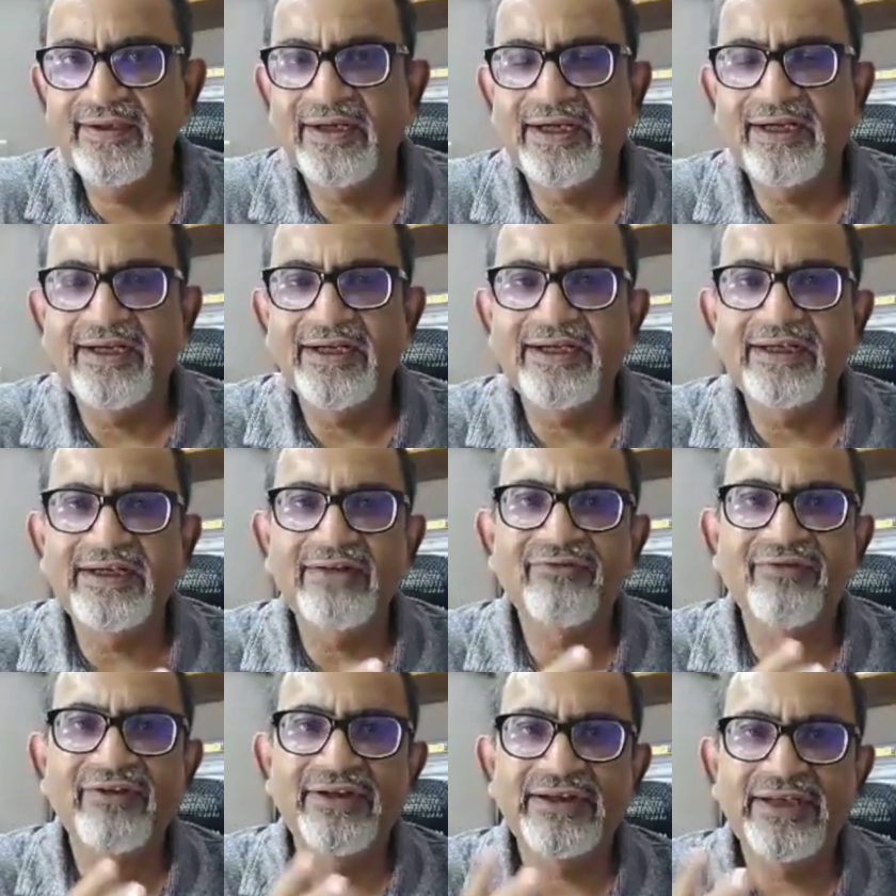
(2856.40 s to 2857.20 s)

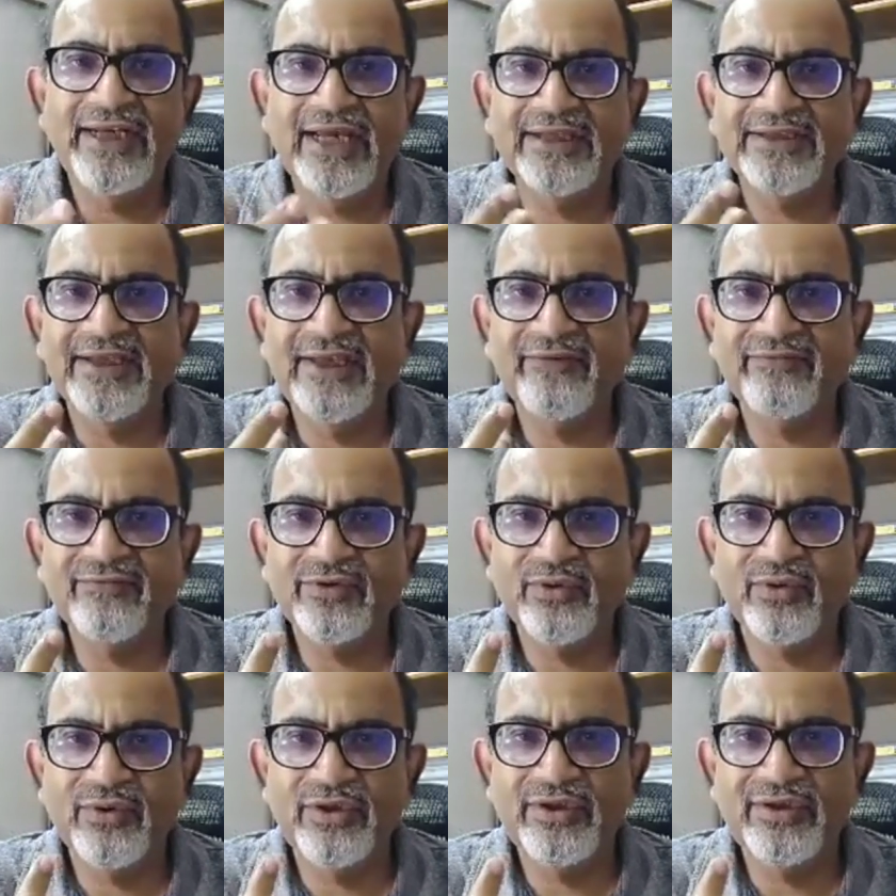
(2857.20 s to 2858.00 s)
identify, as I have
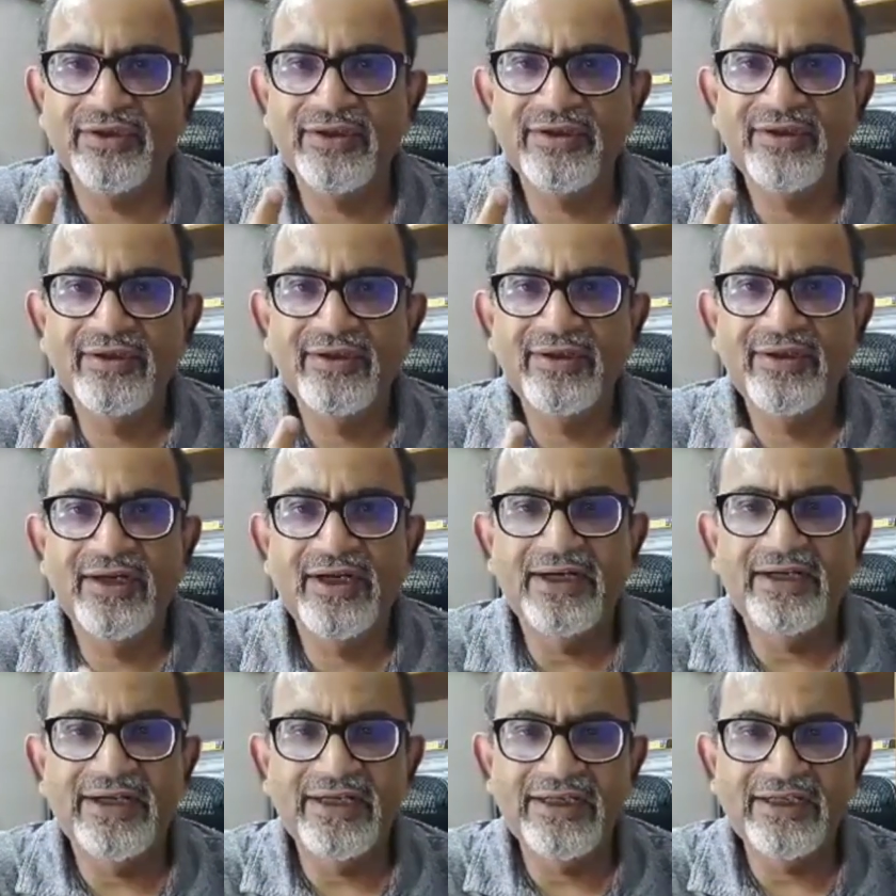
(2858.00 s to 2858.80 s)
told,
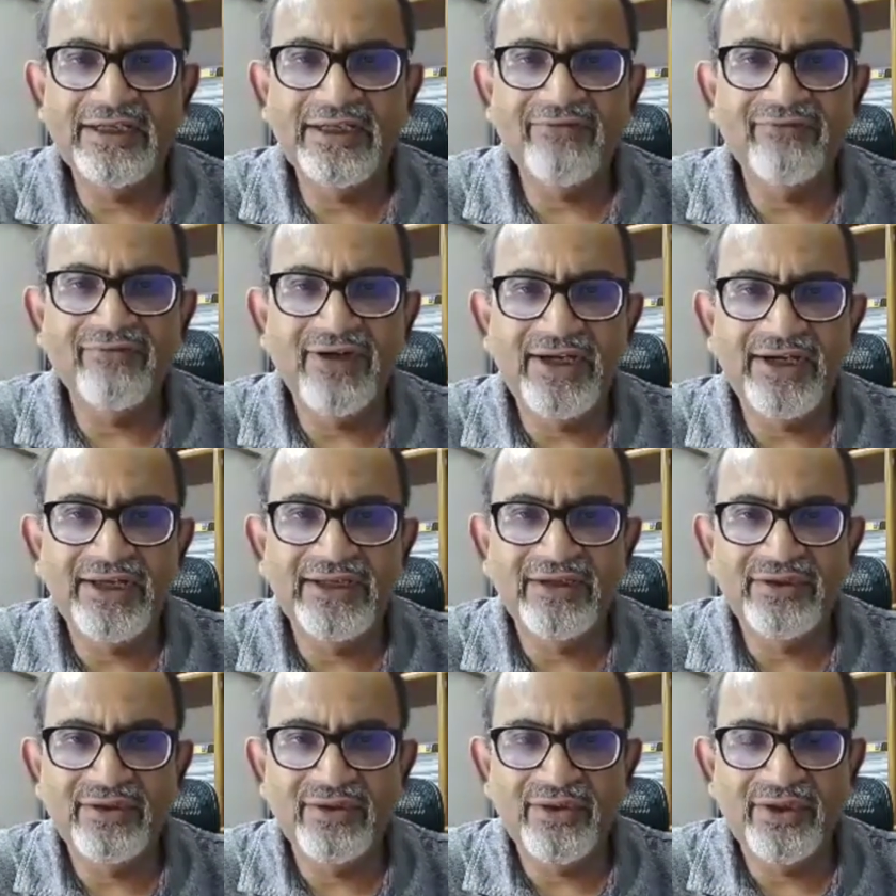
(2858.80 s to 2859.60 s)
identify
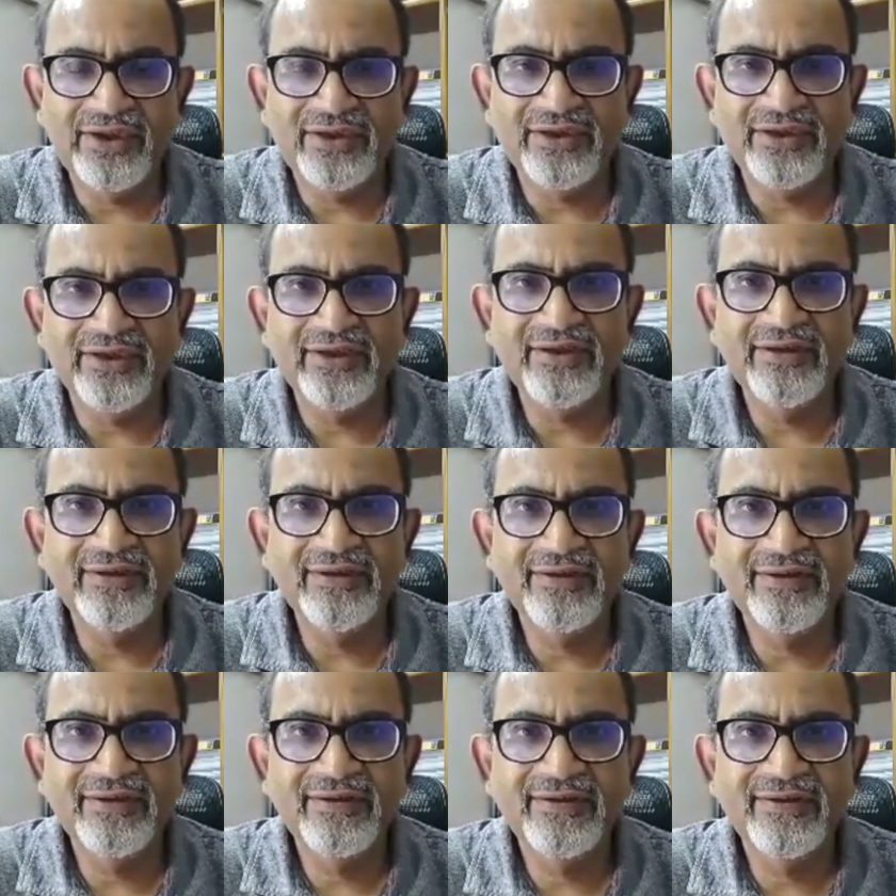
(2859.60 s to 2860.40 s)
the ureter
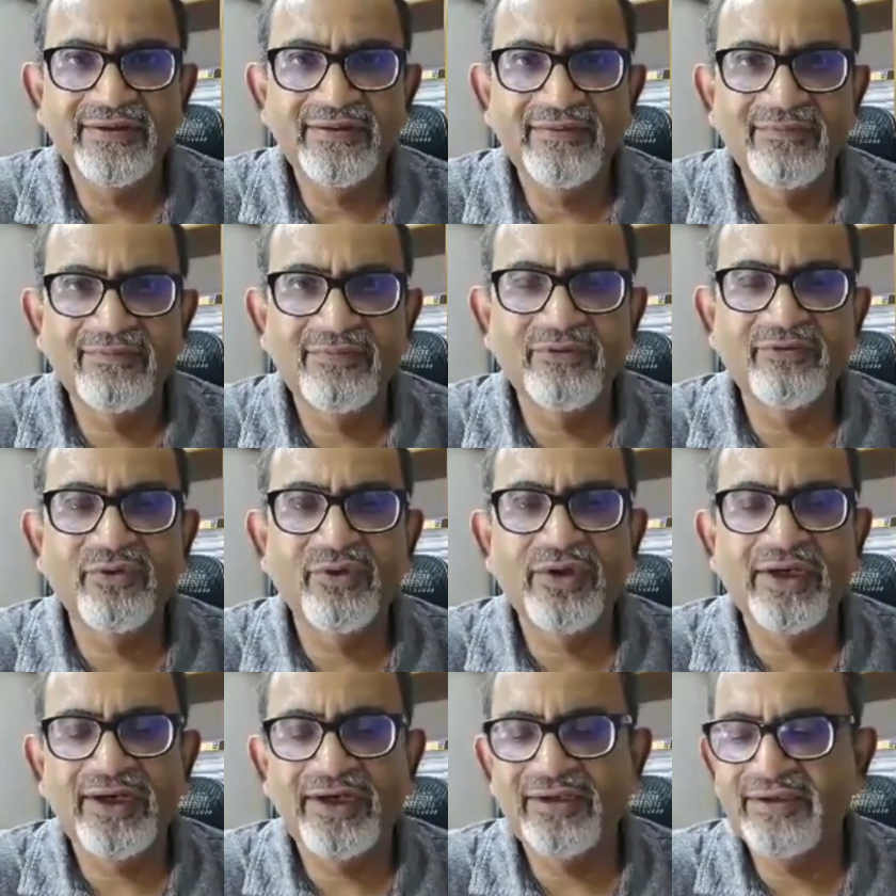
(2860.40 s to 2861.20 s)

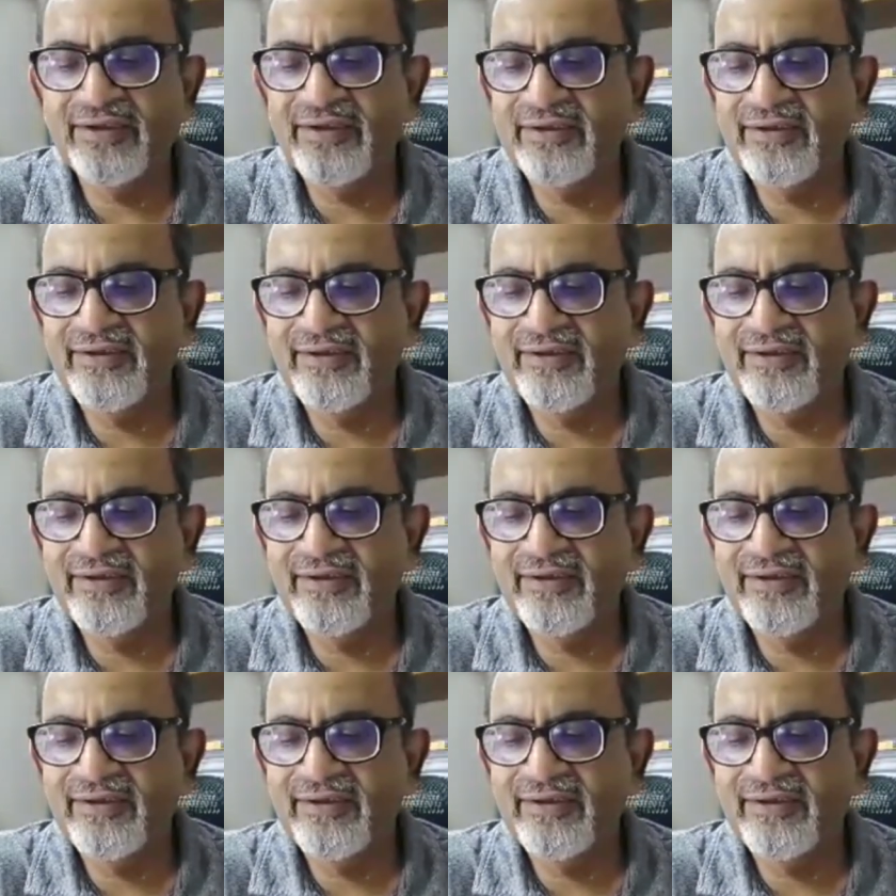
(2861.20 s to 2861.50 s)
beforehand.